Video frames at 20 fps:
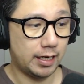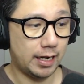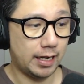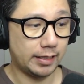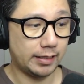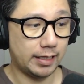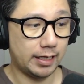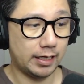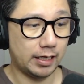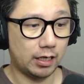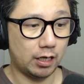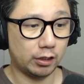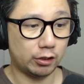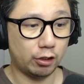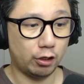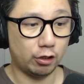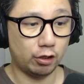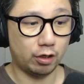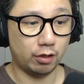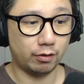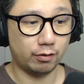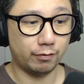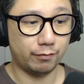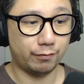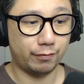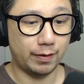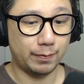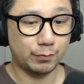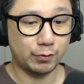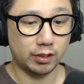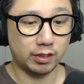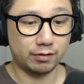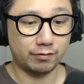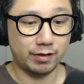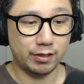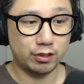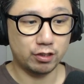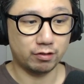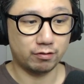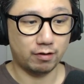and then i turn on frame
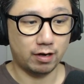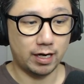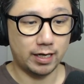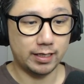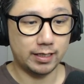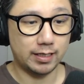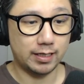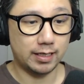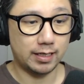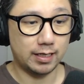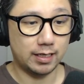generation right